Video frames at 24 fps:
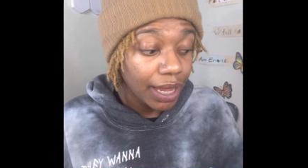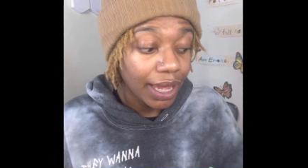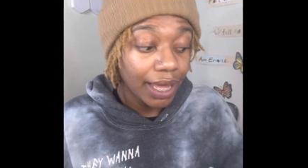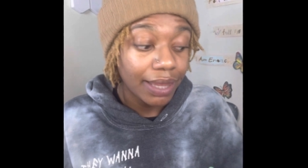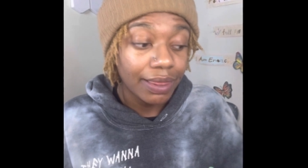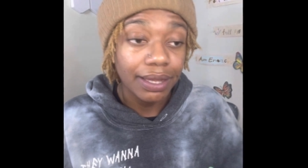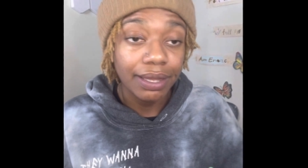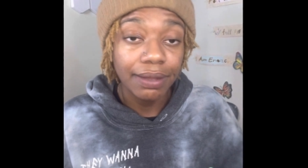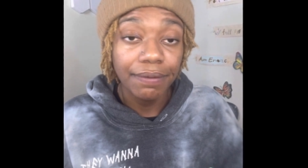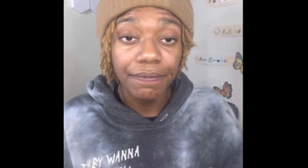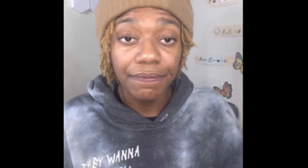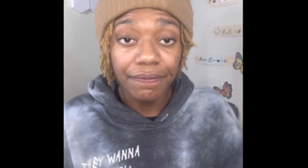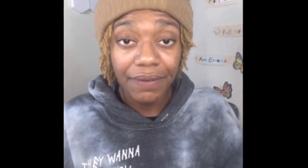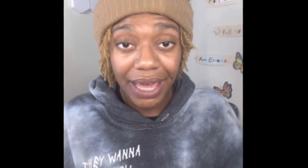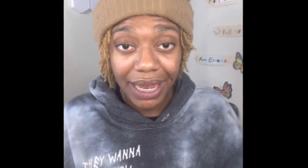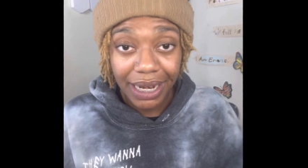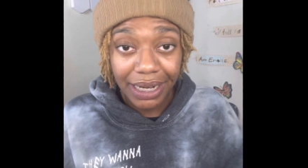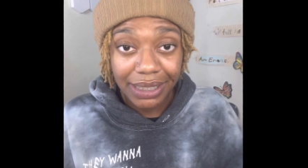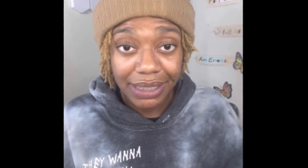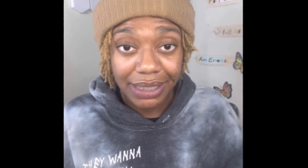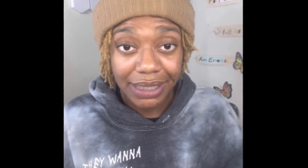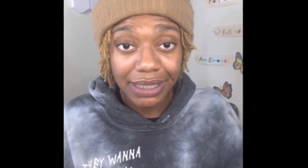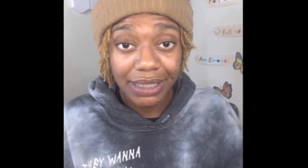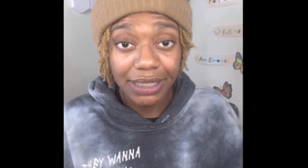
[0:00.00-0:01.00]
And the
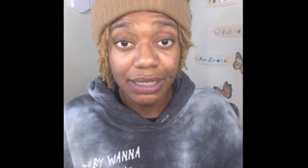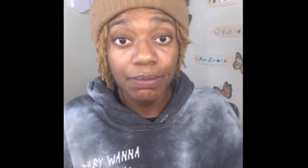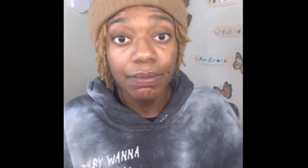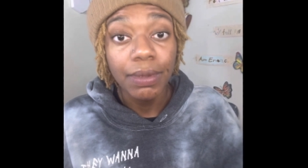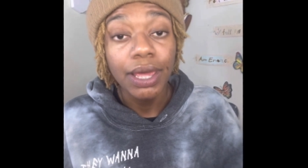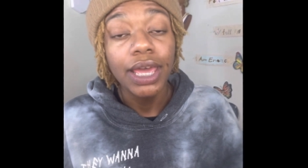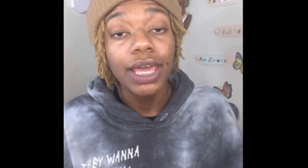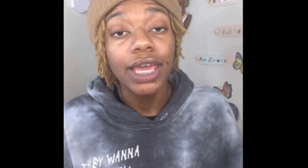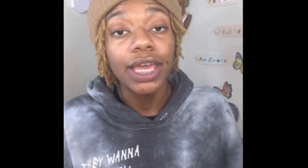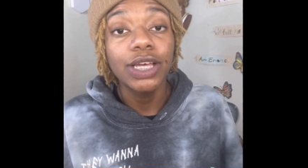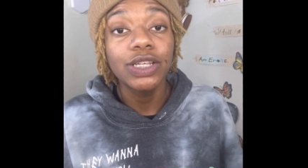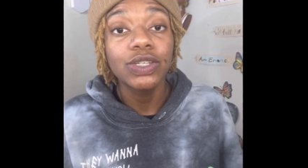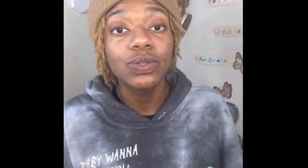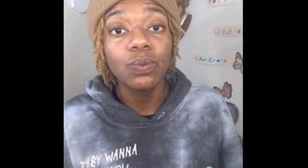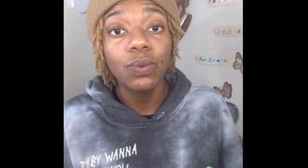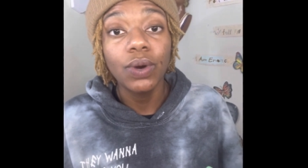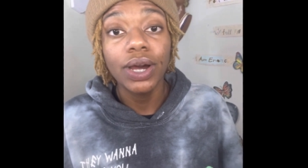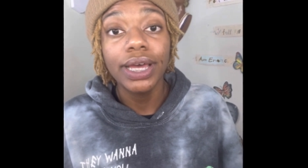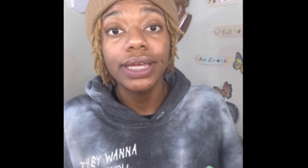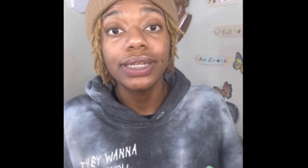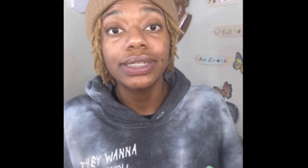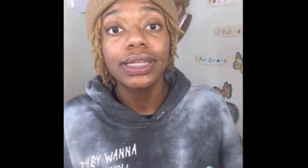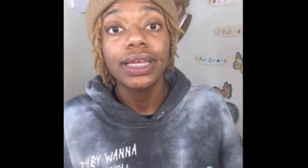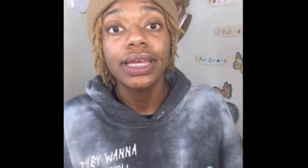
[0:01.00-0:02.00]
lymphatic system is
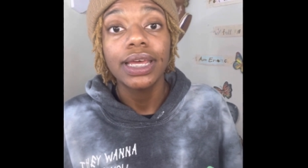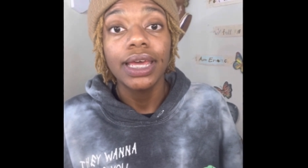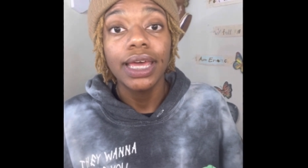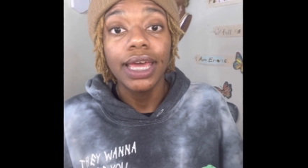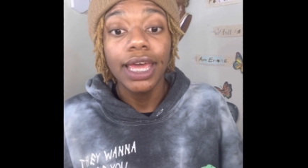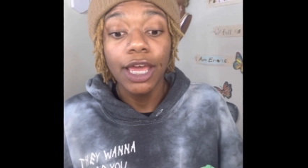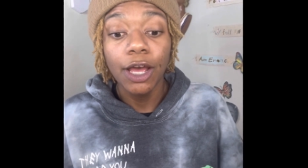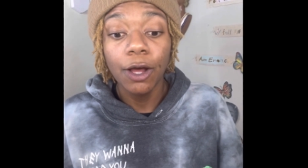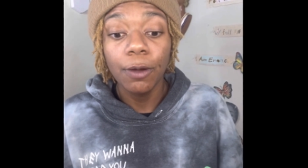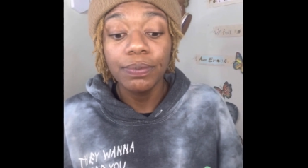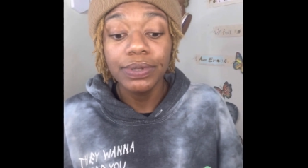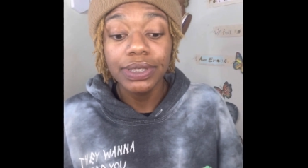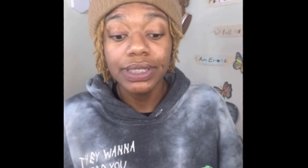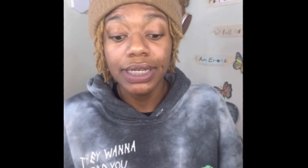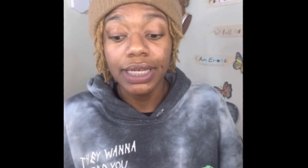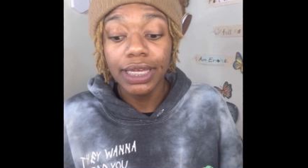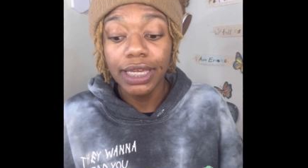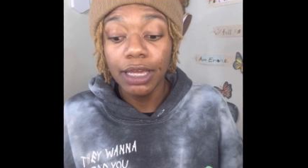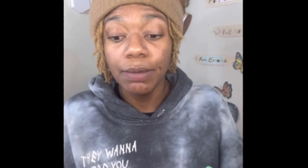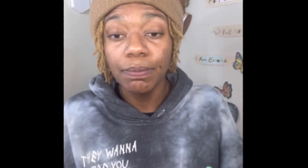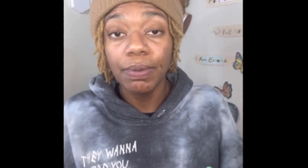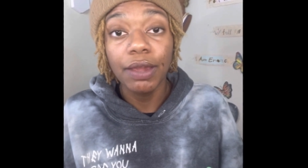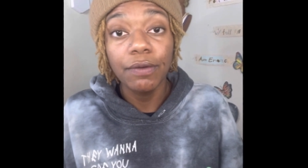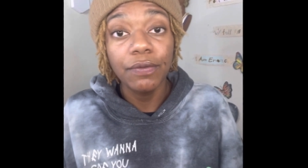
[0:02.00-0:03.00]
what helps to
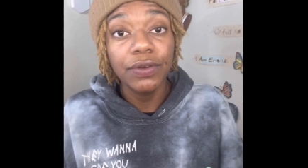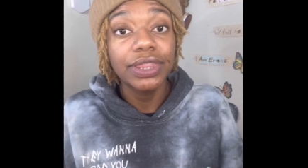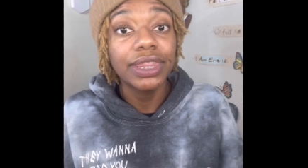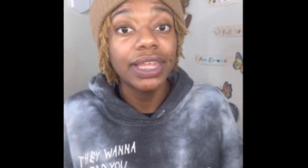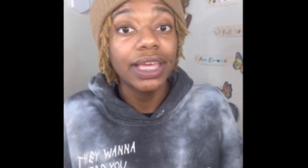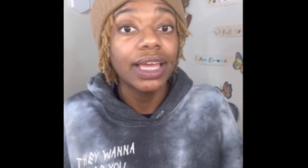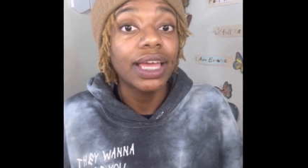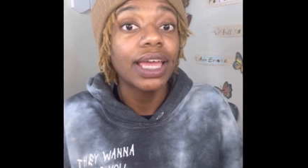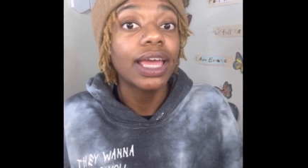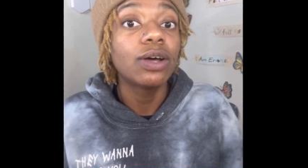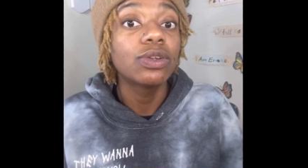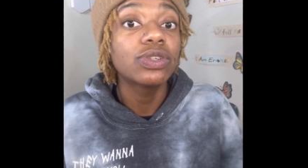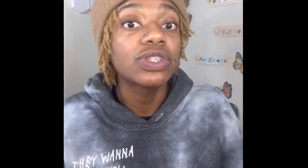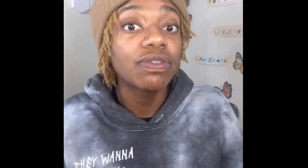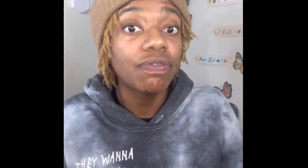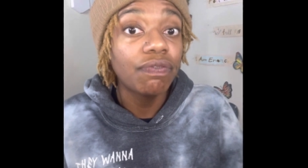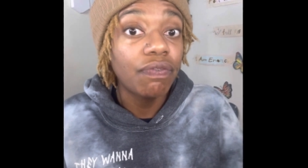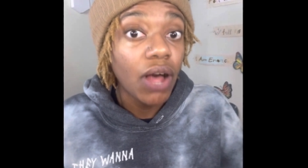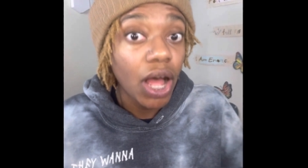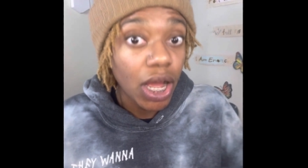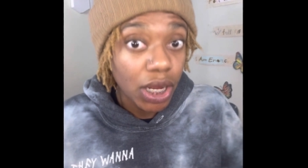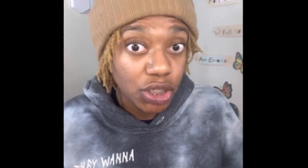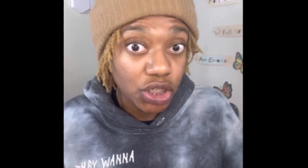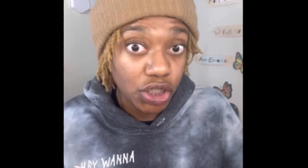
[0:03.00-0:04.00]
keep everything else
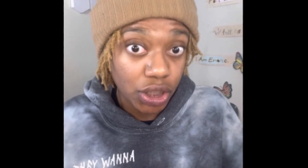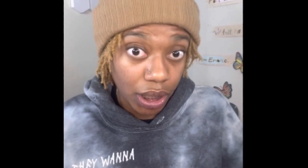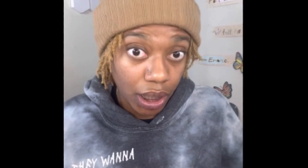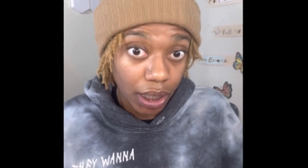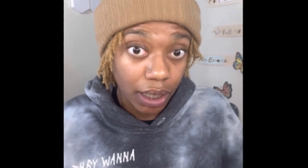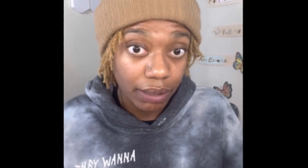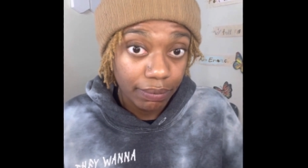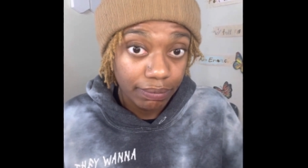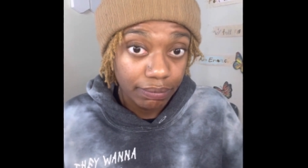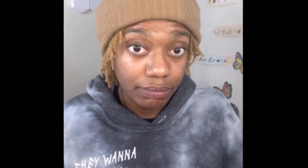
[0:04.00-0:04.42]
functioning.